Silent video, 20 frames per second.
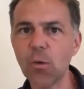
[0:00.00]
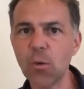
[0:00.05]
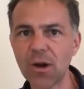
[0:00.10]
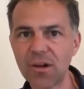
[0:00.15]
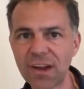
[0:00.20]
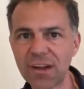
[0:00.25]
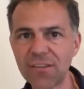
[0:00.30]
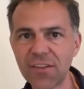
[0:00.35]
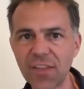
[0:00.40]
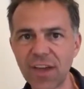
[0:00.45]

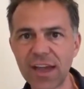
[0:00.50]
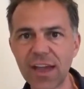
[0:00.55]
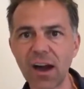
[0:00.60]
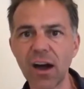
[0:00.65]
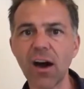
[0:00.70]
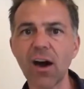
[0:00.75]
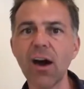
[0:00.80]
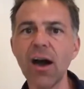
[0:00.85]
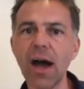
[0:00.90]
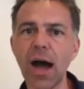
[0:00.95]
wherever they
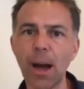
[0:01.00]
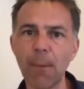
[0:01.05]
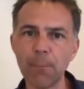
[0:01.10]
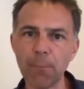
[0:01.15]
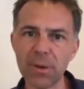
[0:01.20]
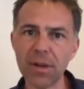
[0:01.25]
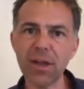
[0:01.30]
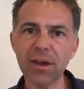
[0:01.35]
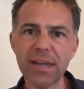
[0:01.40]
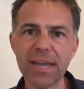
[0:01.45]
are
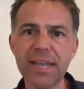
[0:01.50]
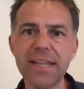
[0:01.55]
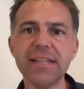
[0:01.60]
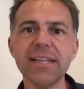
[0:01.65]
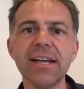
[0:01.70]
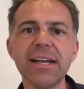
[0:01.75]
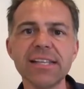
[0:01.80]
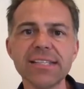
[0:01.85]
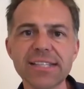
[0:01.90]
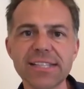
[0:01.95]
and plug
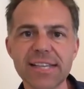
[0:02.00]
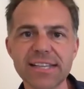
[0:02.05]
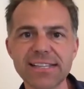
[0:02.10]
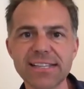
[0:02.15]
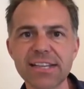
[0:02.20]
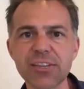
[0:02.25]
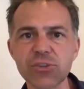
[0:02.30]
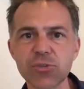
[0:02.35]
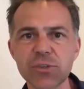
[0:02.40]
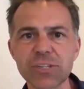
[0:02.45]
in to their
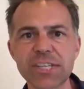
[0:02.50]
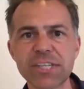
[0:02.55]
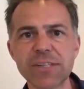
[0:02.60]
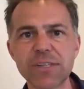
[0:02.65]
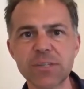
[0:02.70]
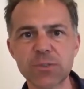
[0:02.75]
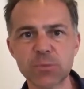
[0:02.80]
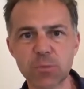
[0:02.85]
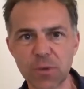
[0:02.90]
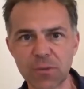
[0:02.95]
central
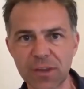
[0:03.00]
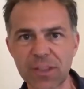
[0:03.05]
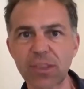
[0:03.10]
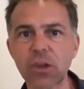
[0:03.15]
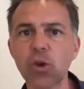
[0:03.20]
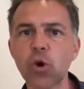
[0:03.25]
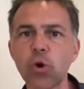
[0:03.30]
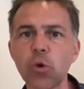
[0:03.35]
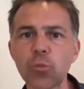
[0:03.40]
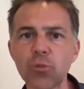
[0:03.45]
systems within
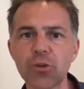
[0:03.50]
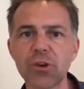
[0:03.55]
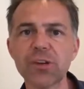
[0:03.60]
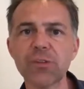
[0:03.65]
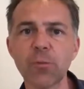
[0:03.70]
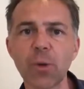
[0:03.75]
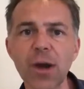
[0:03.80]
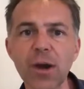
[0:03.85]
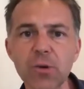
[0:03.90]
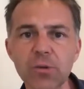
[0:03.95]
the
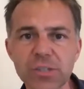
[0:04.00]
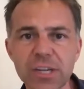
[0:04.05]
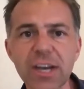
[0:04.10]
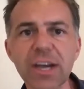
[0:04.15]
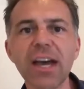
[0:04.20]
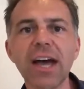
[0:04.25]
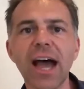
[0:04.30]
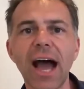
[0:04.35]
corporate world